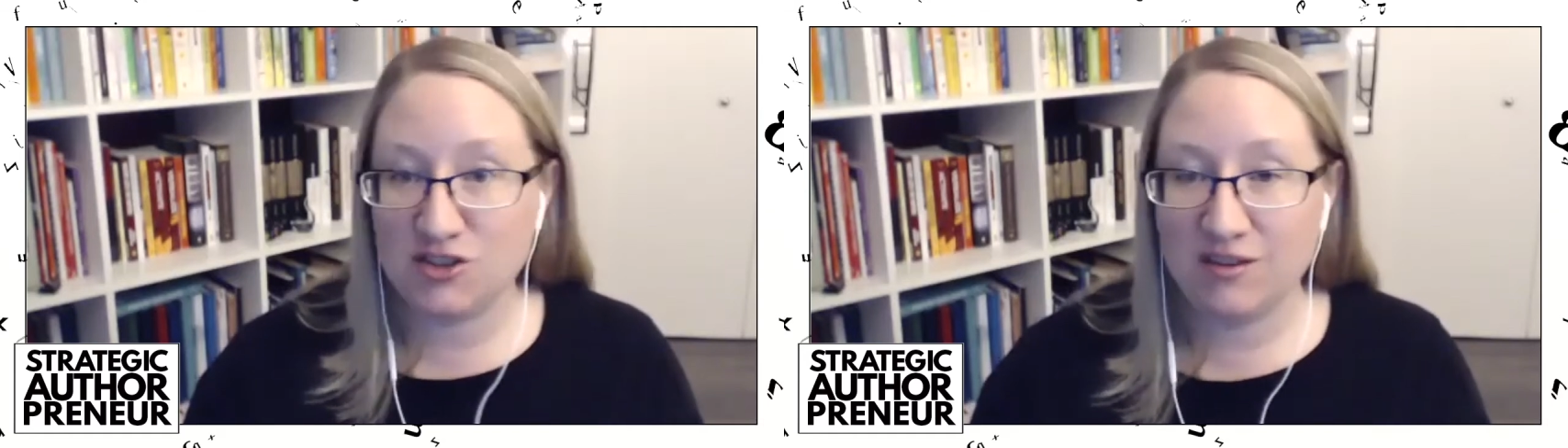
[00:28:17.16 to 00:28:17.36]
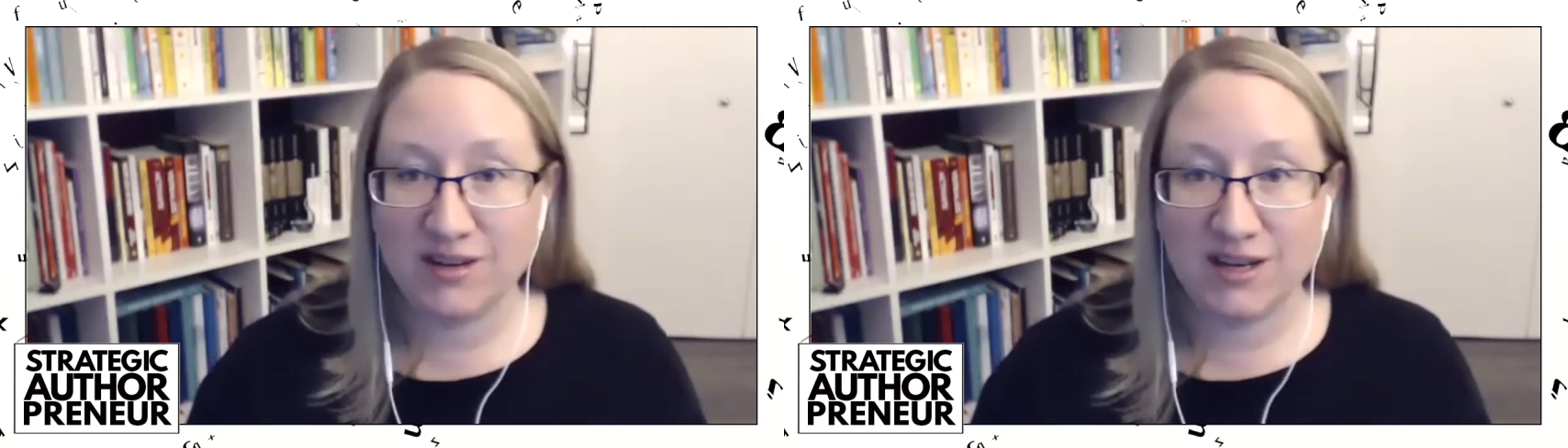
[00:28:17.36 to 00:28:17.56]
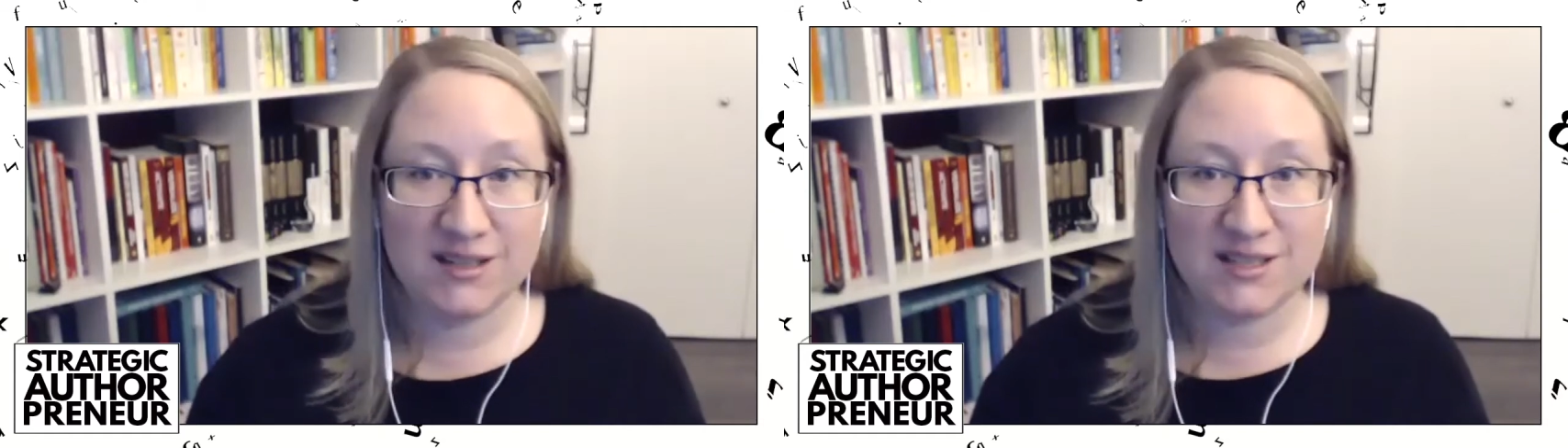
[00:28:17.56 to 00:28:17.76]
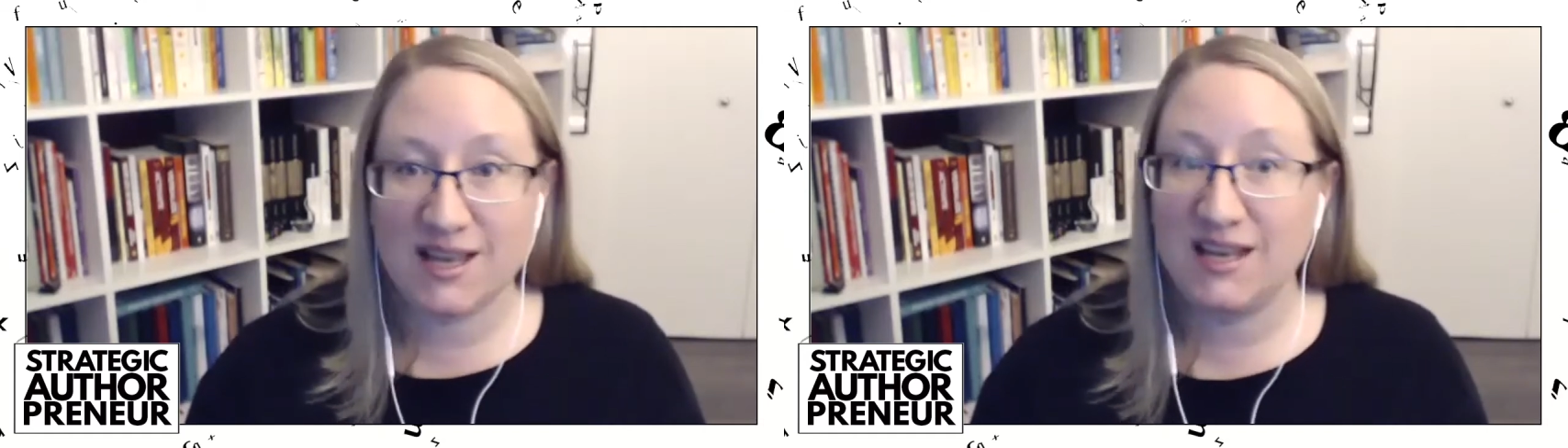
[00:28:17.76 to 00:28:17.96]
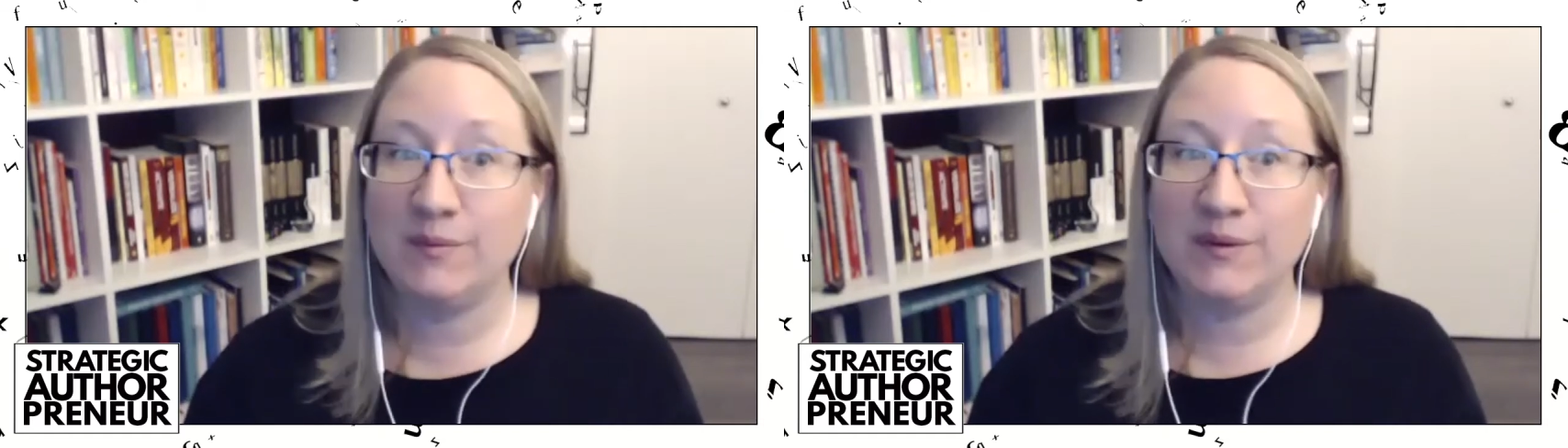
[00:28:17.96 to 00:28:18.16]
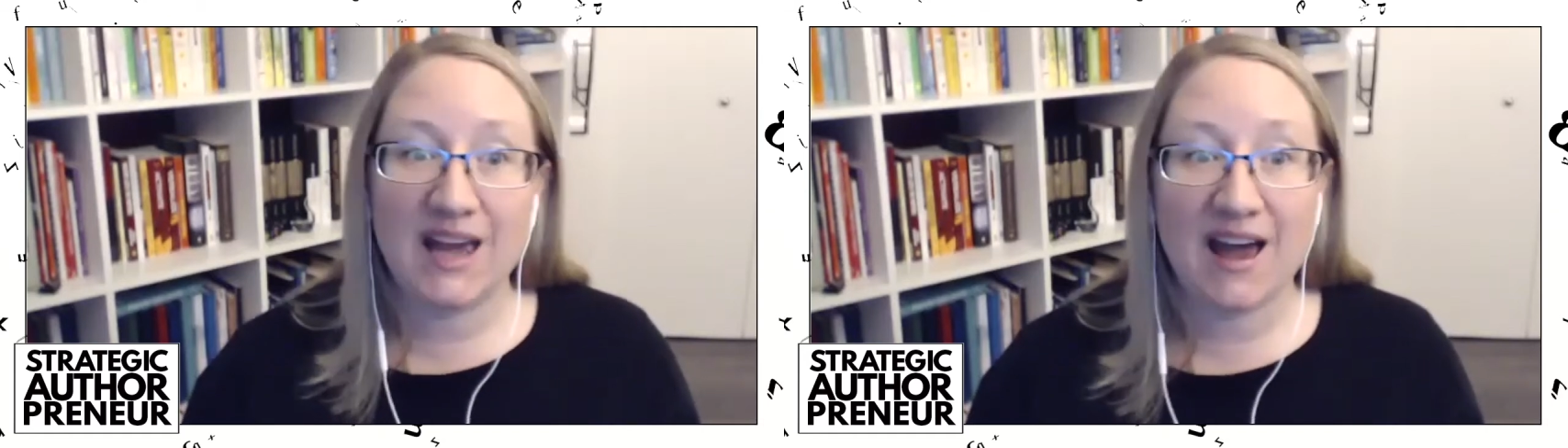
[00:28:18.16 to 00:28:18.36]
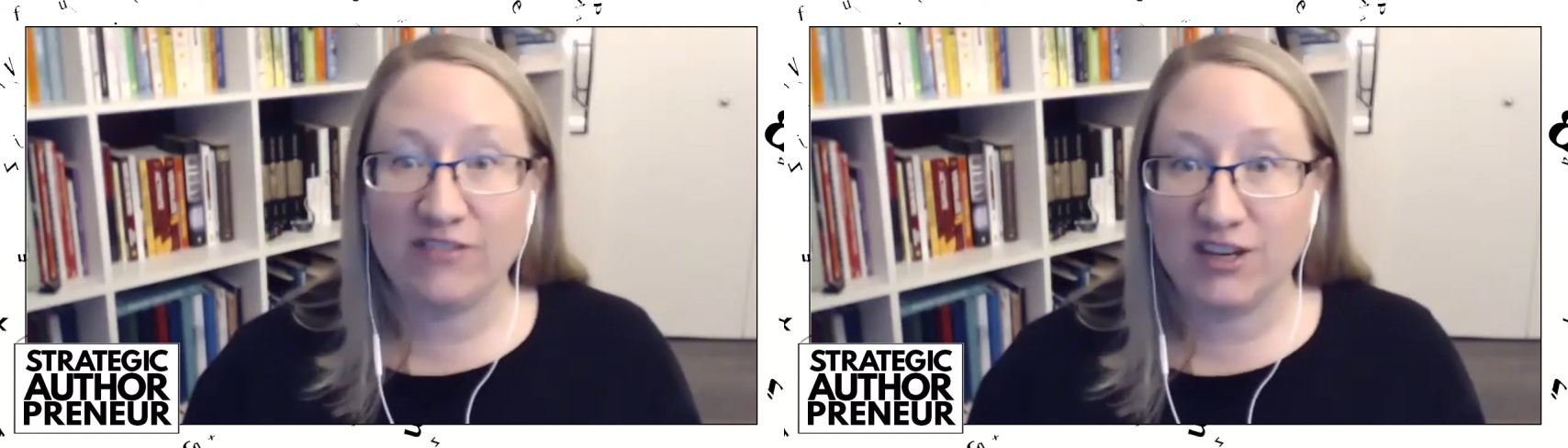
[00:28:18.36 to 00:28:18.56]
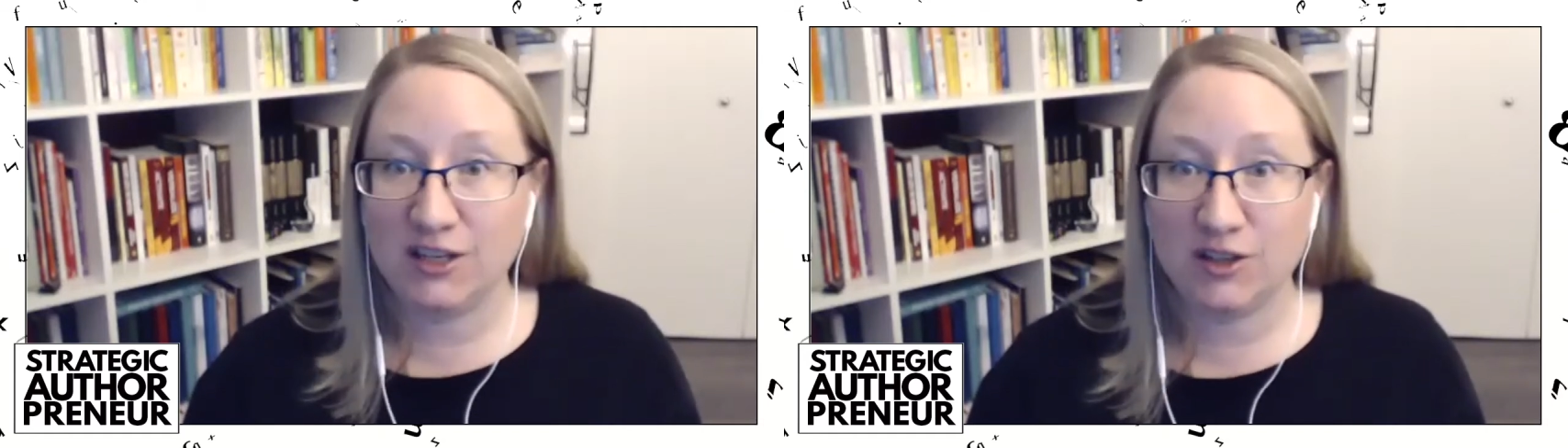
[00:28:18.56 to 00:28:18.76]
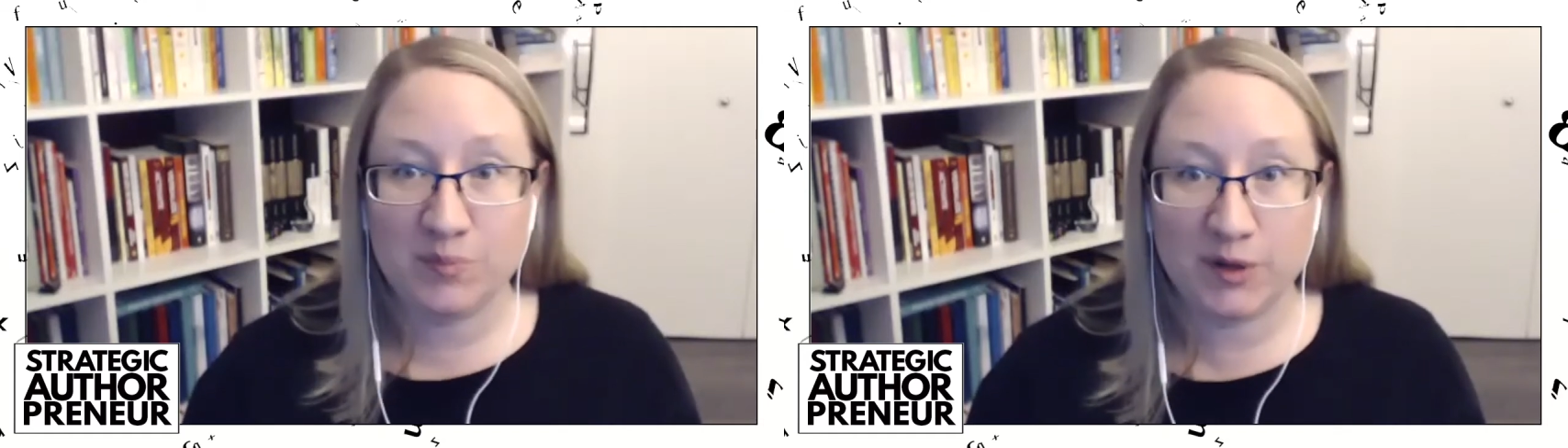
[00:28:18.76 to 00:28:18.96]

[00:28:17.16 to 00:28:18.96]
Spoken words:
genre, does anybody have any good